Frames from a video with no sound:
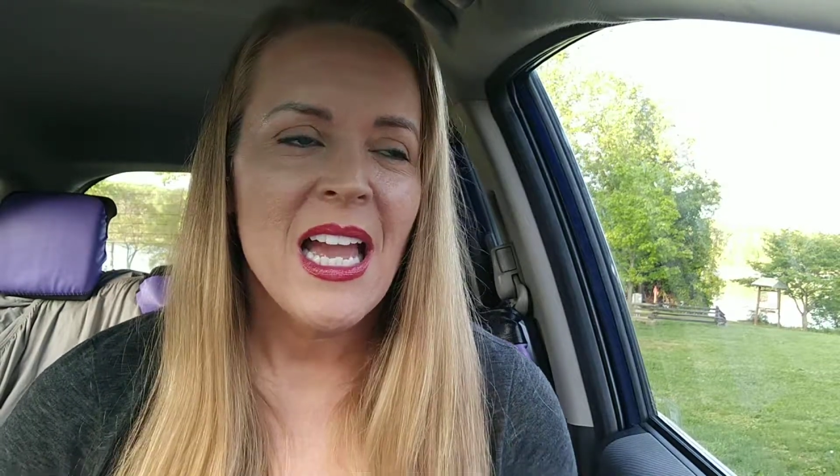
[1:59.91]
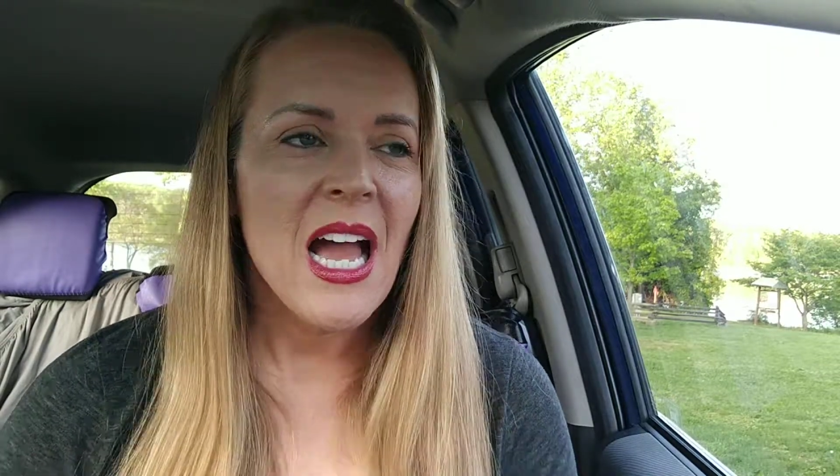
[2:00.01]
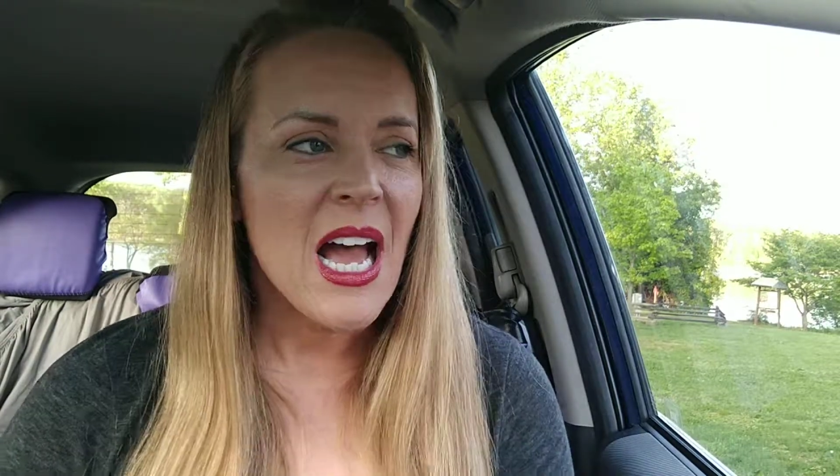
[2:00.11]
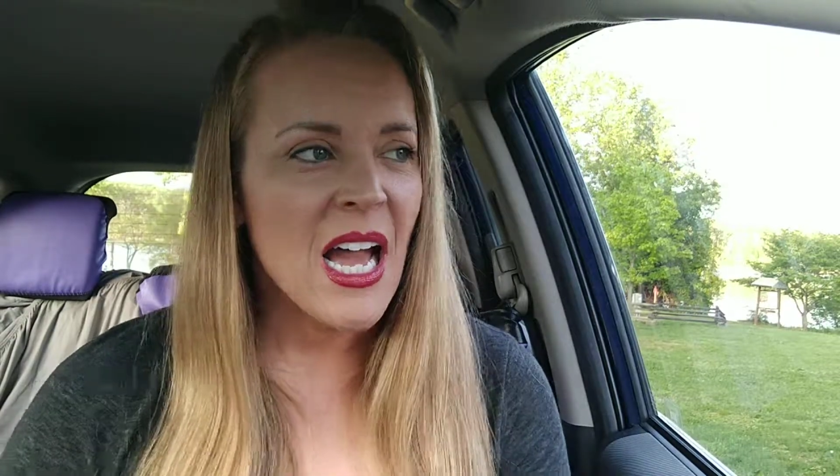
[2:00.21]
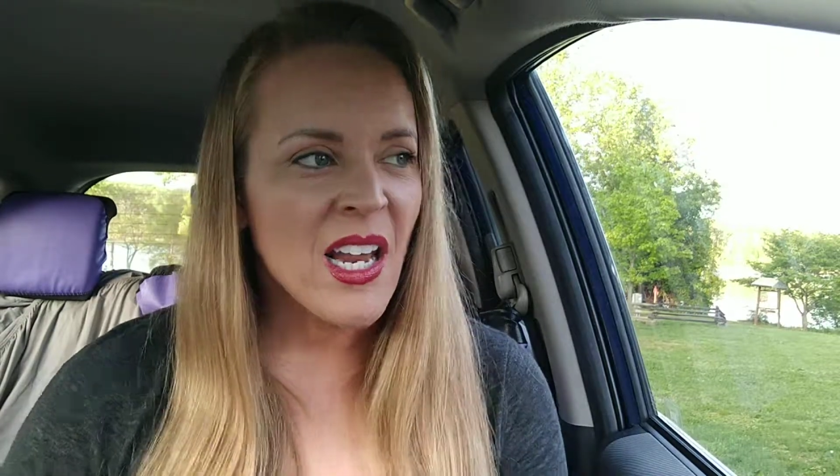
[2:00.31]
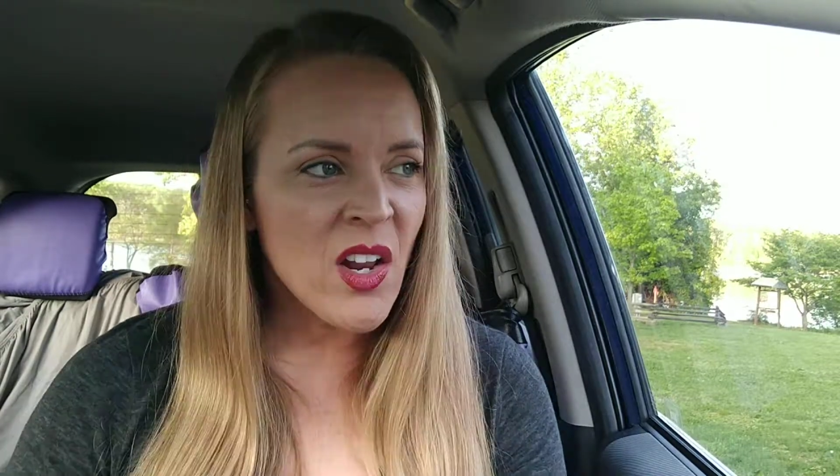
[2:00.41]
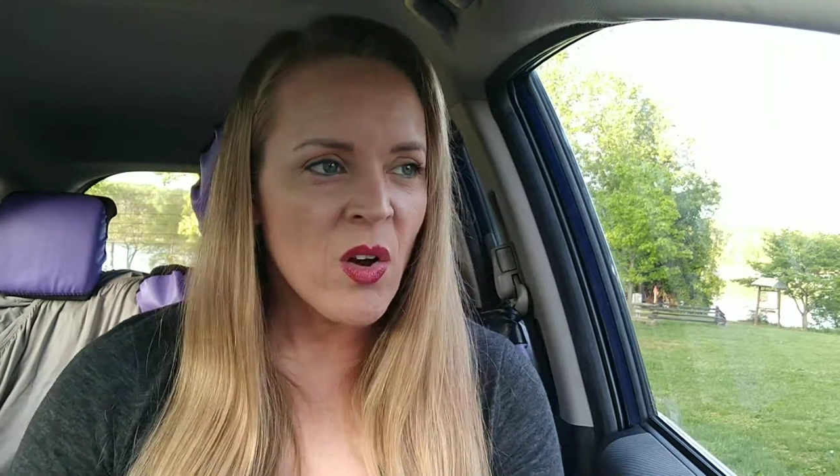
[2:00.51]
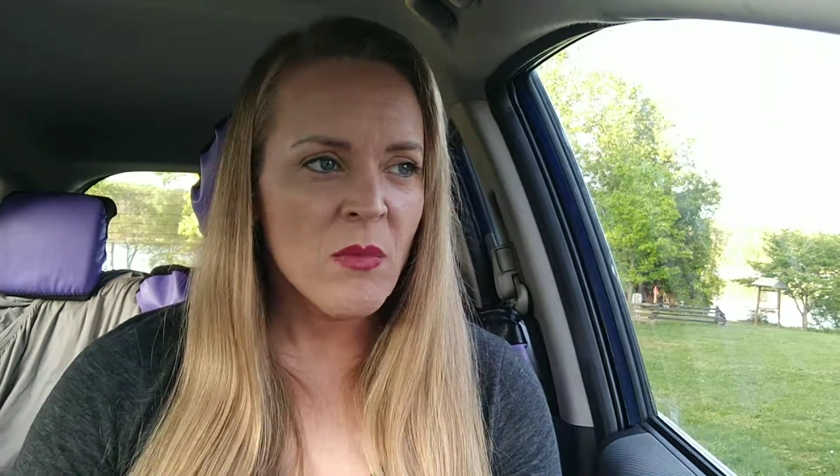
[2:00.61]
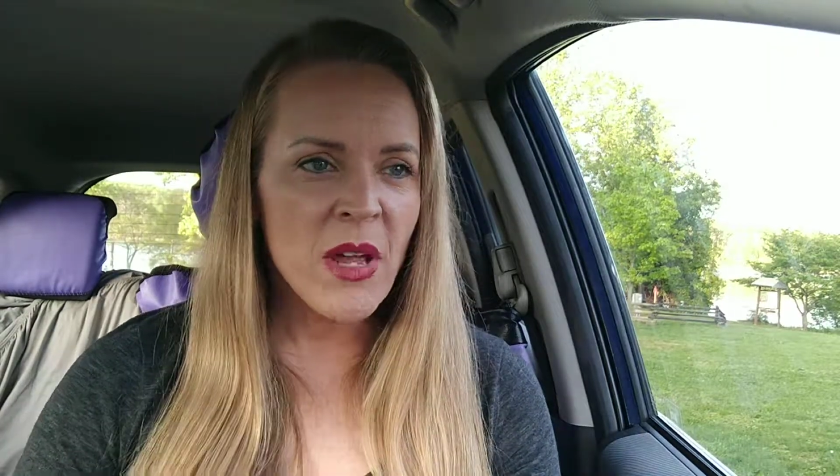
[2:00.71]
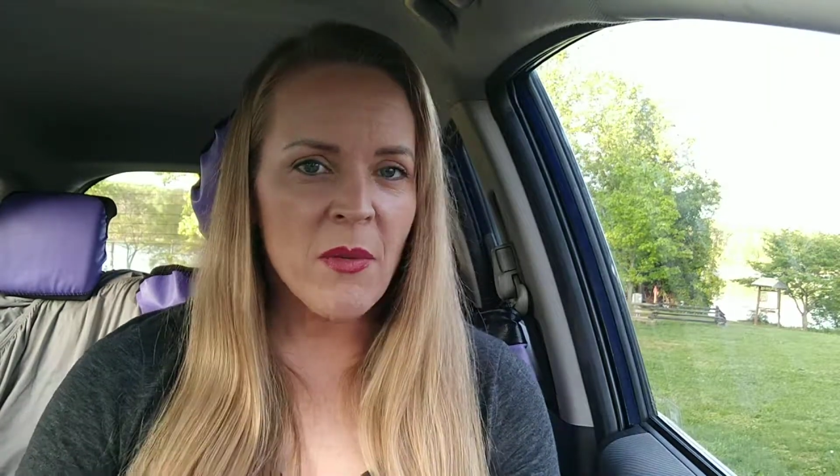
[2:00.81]
I know
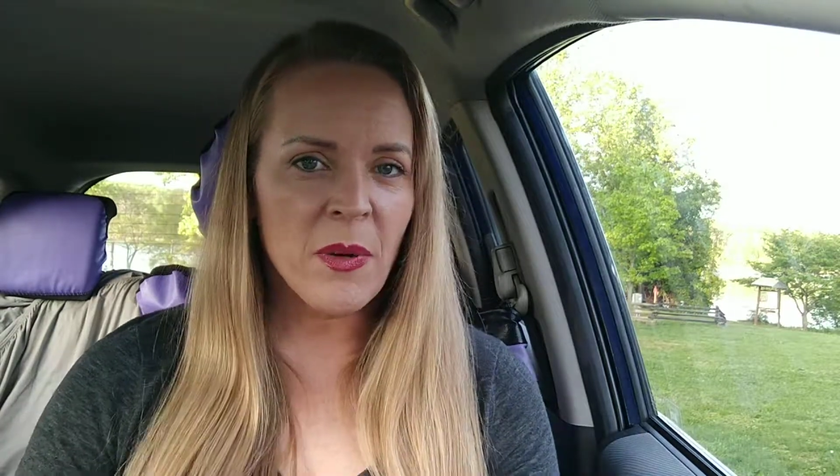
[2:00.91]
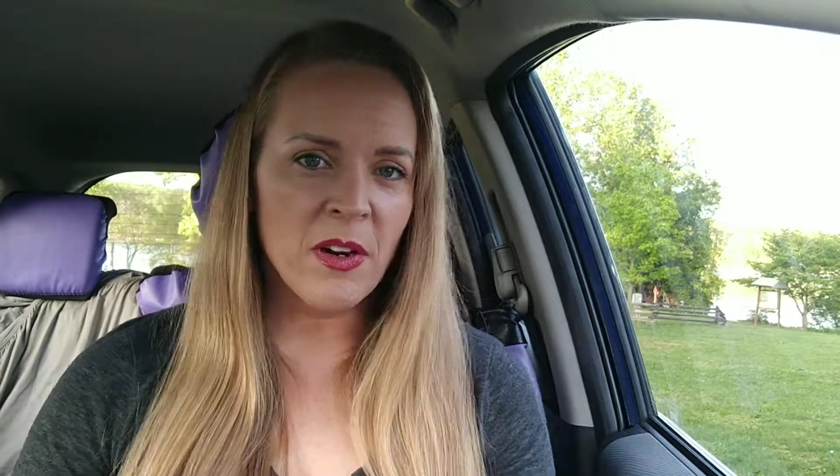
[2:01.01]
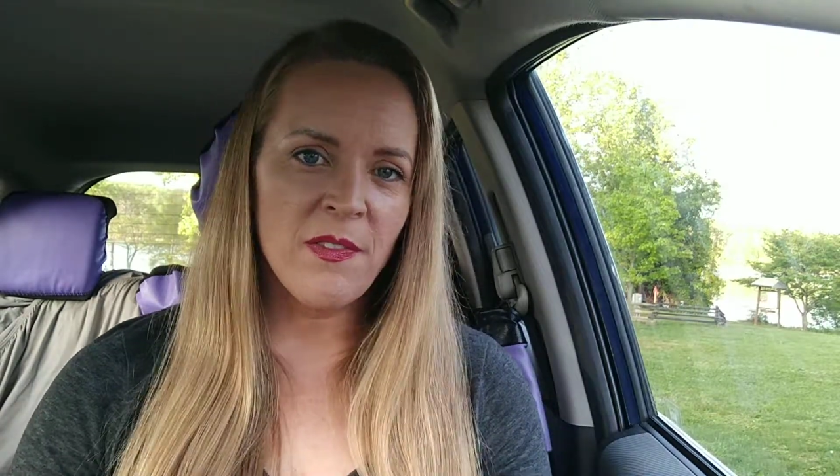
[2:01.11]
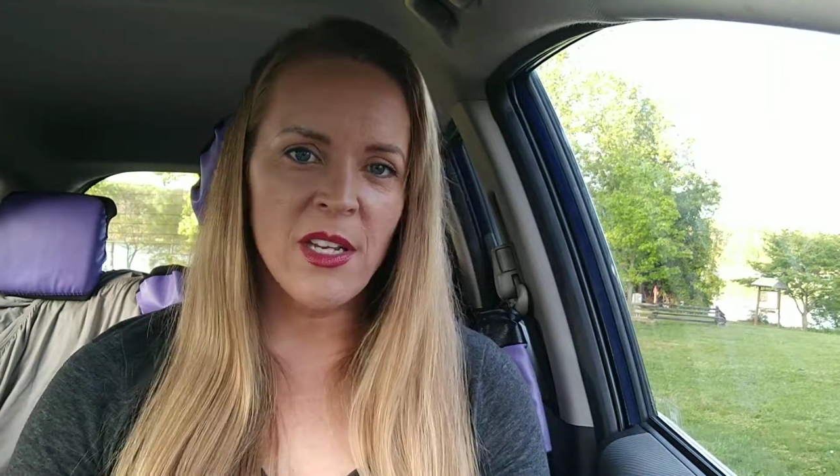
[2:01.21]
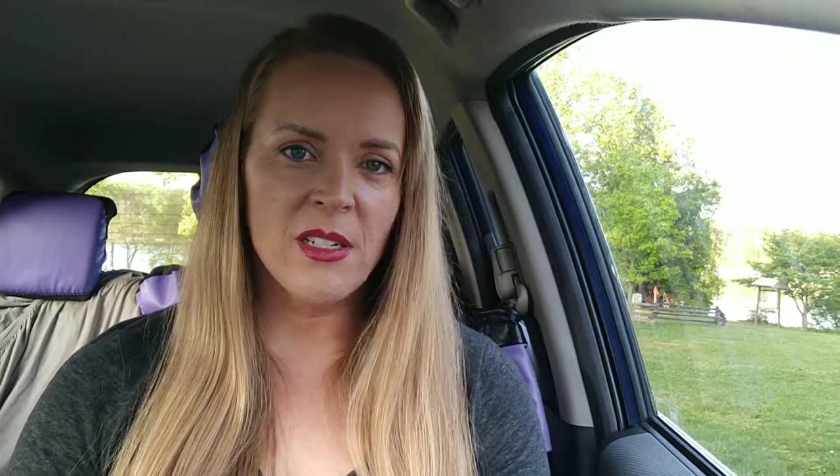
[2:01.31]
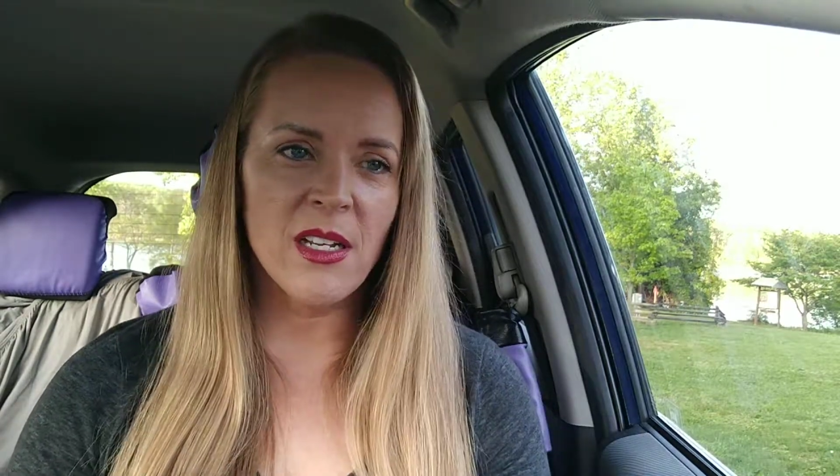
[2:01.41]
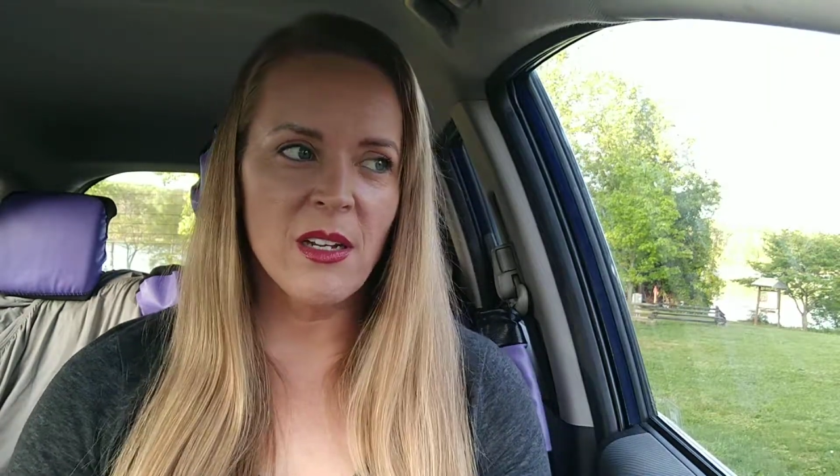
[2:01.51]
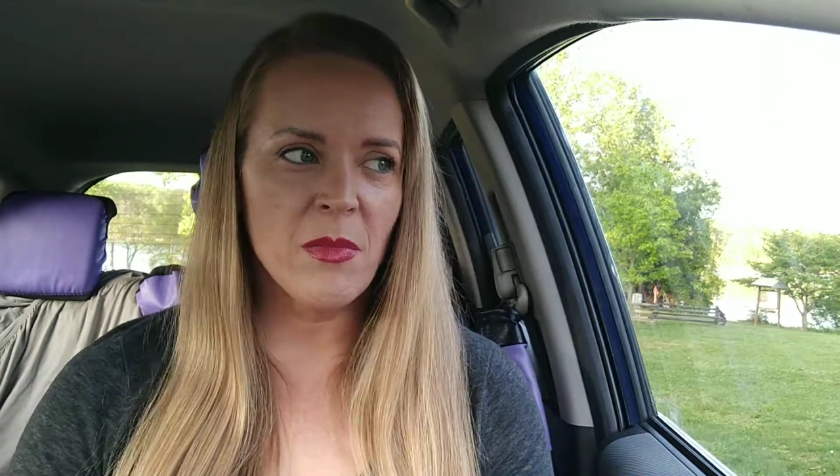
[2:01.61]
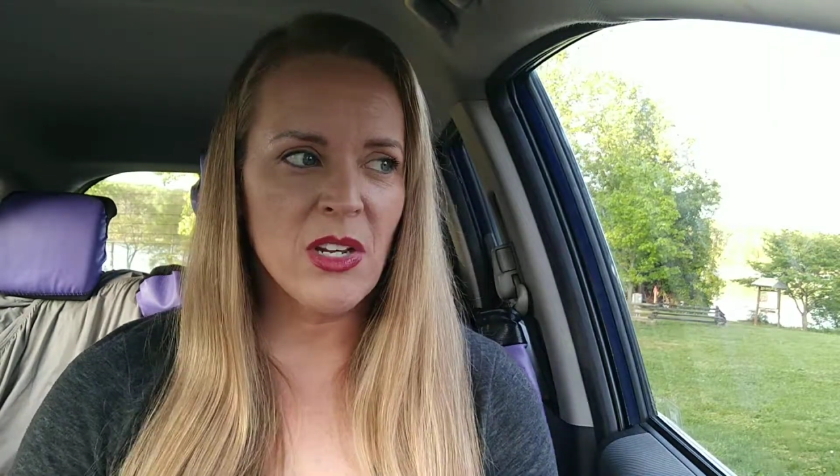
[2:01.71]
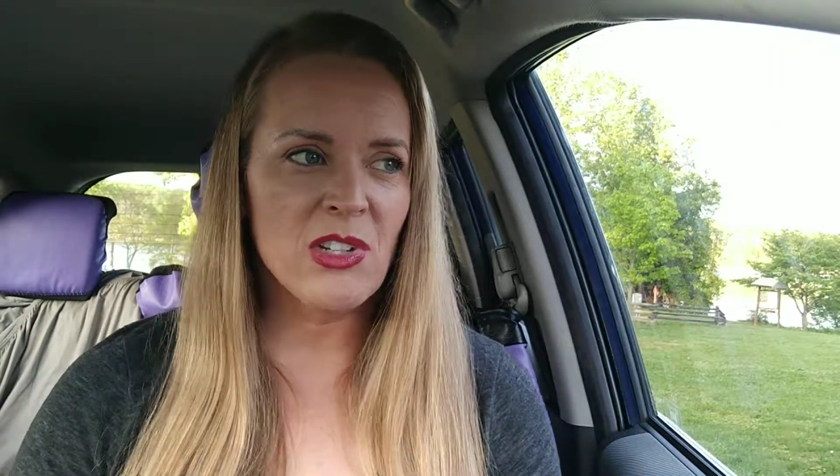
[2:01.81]
I'm not perfect and I'm
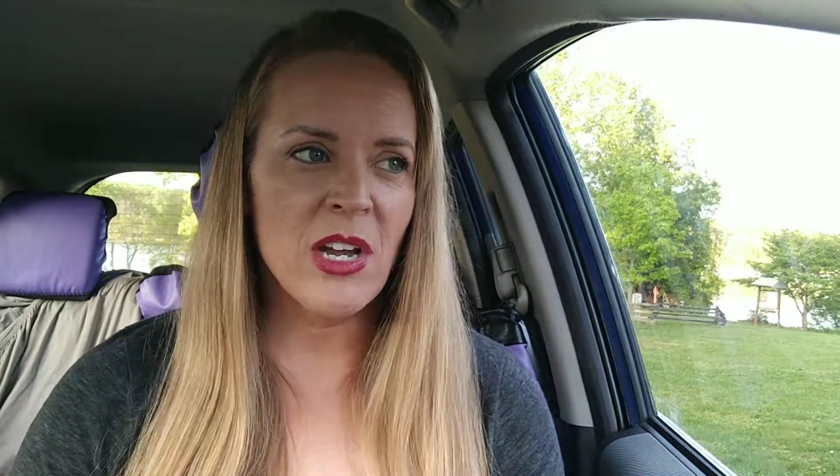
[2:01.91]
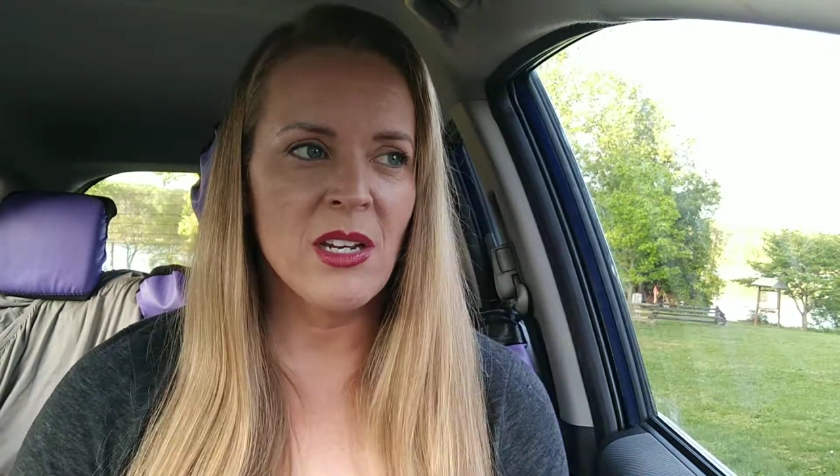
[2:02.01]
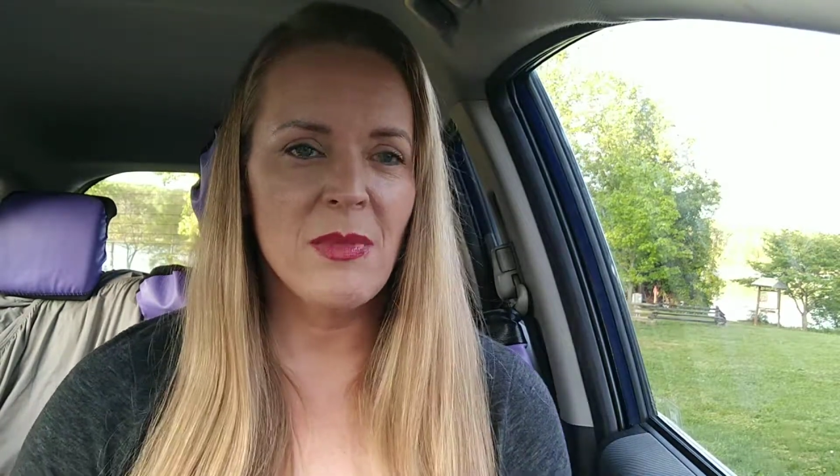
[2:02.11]
not trying to be